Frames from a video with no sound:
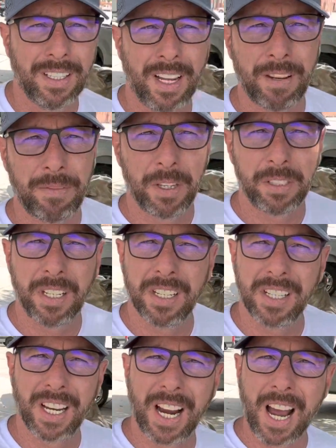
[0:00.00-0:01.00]
first I was
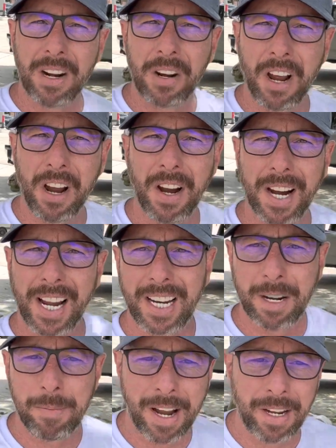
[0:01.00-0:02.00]
like, I don't know, I got to
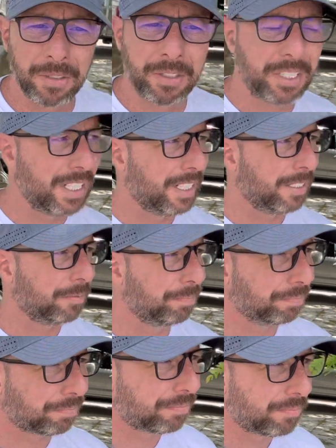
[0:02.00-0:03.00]
come out and see.
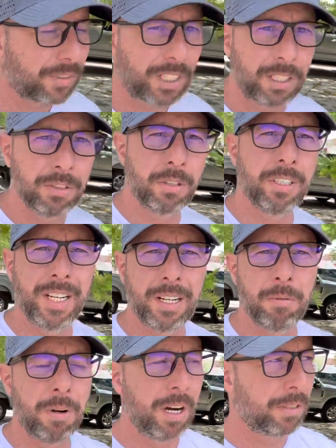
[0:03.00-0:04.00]
So let's take a
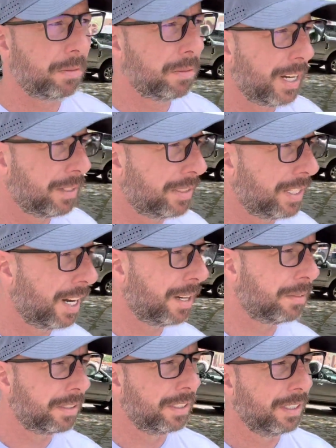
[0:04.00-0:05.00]
walk through
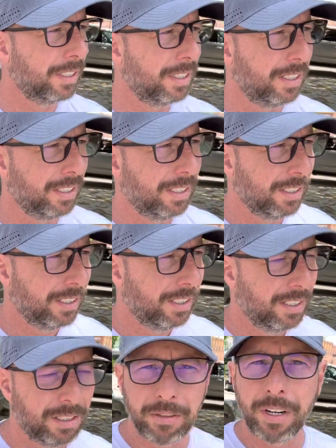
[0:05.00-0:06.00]
downtown.
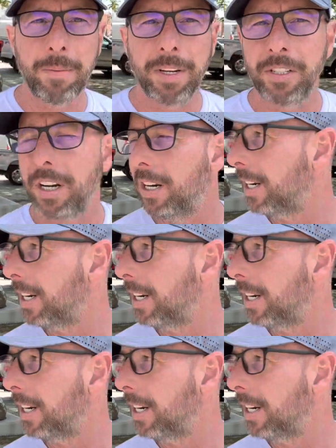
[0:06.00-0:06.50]
Try to make sure I don't